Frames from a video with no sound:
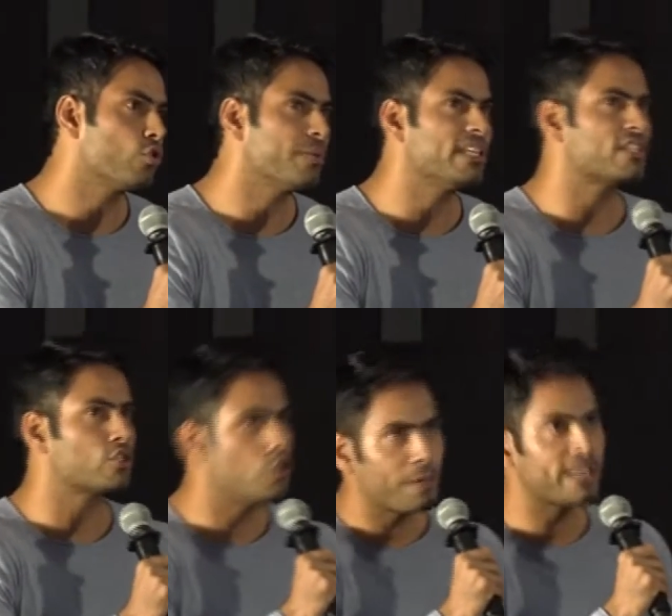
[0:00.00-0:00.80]
to be the
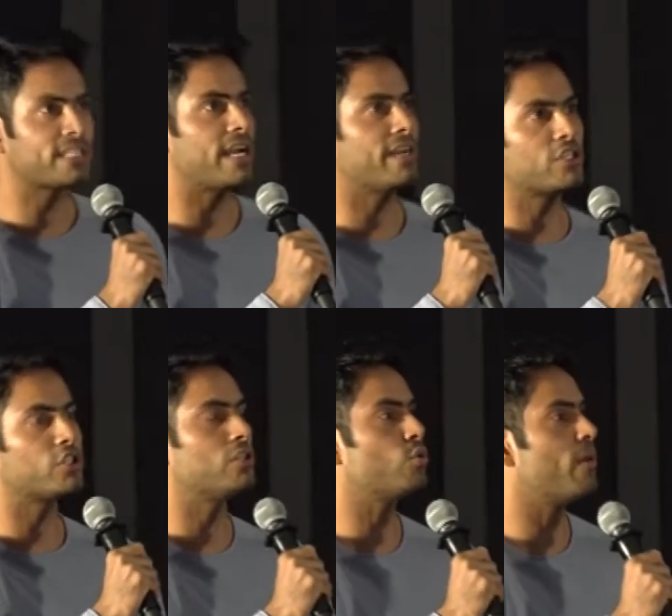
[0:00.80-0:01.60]
stupidest
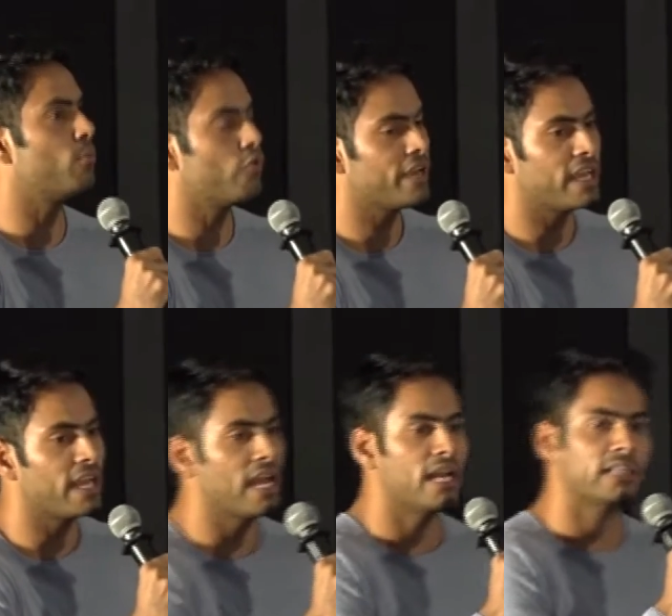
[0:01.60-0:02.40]
addition to a
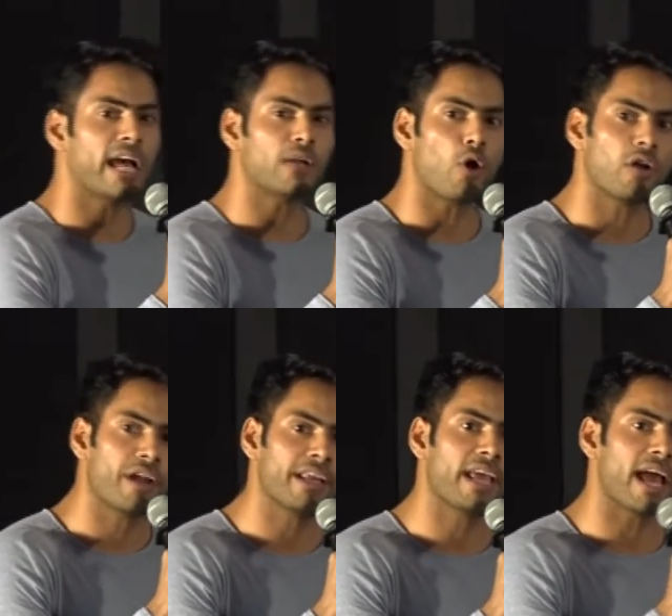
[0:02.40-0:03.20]
movie that
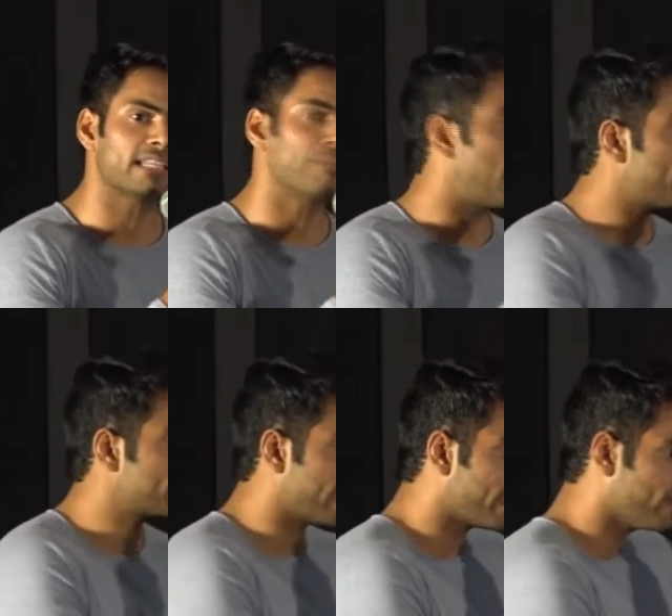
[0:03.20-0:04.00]
already has Baba
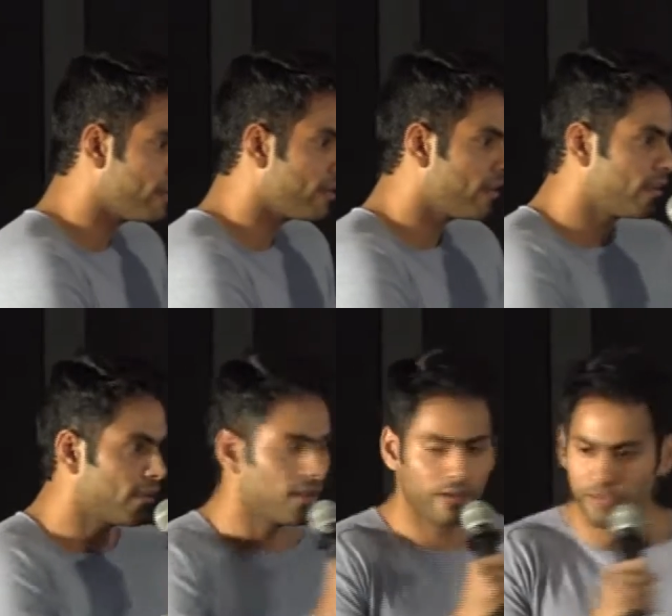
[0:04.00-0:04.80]
Sehgal,
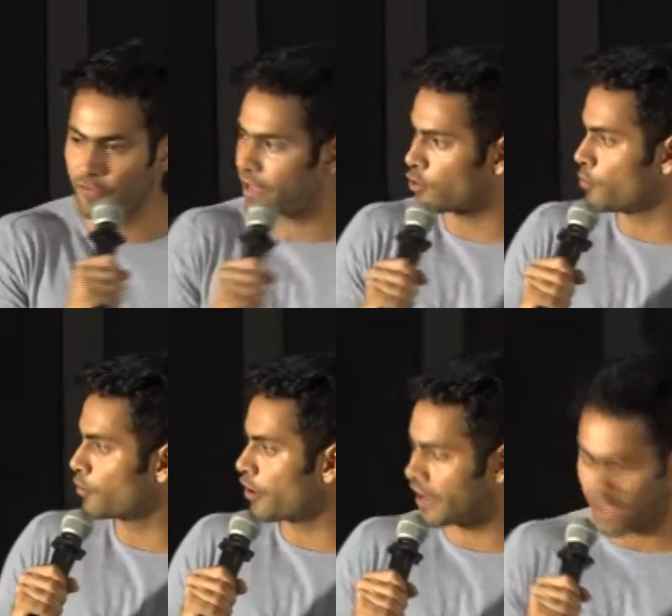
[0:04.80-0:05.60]
Vivek
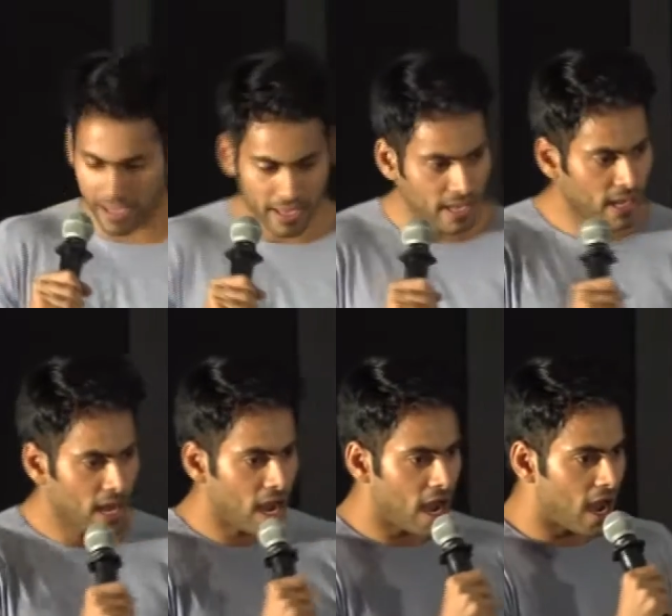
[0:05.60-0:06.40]
Oberoi,
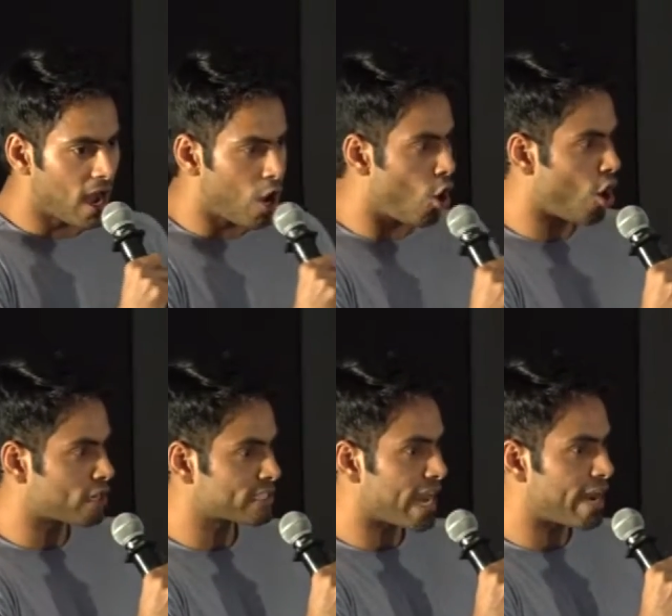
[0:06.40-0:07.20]
a
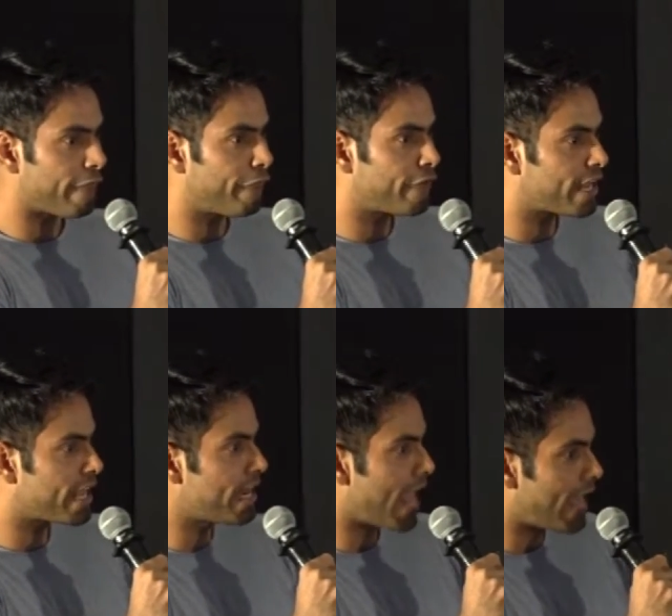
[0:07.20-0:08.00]
horse and a
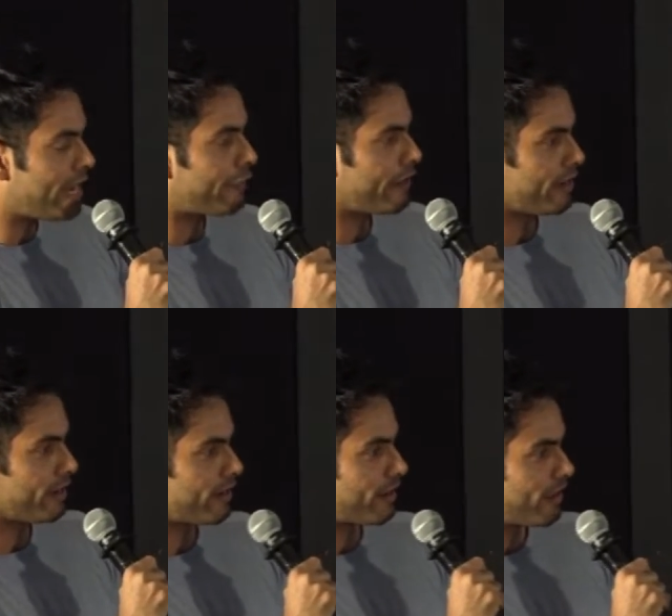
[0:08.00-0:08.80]
freaking
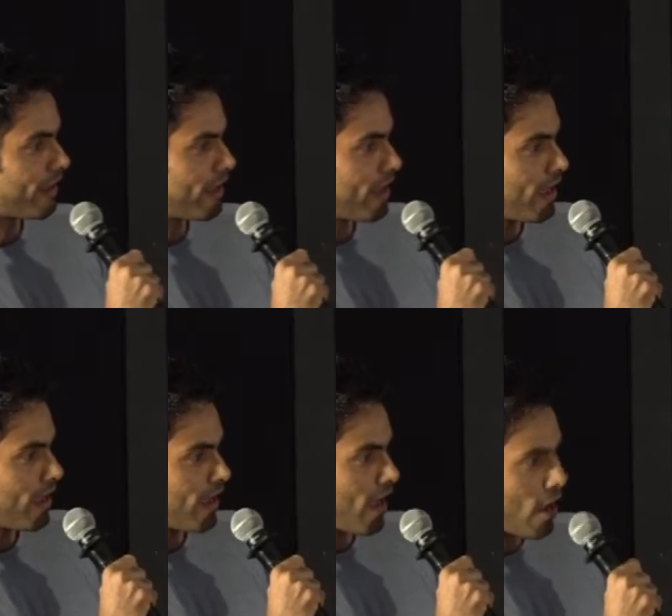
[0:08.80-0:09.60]
elephant?
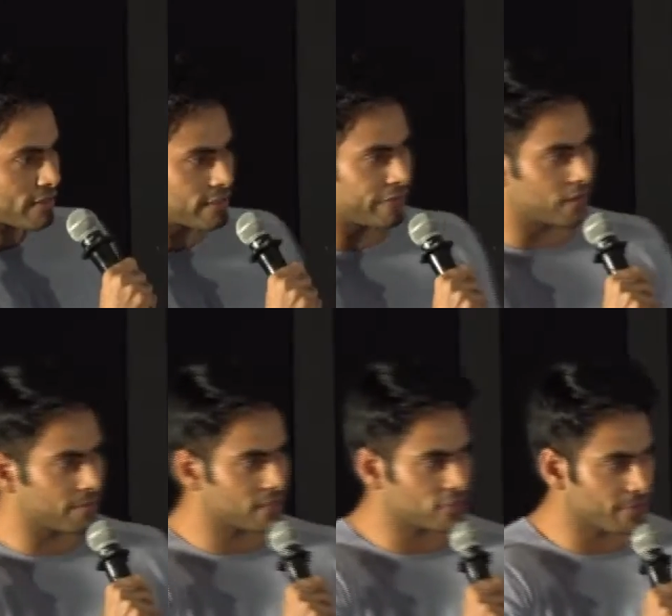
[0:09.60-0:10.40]
How does it feel
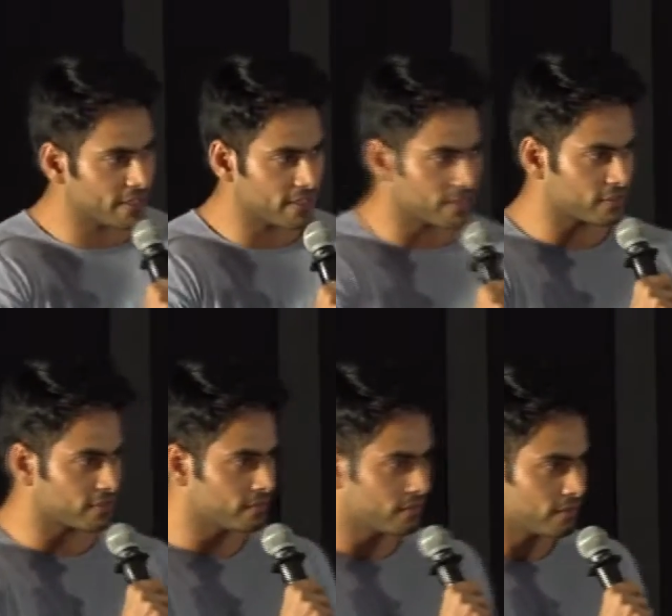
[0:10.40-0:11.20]
to be the stupidest addition?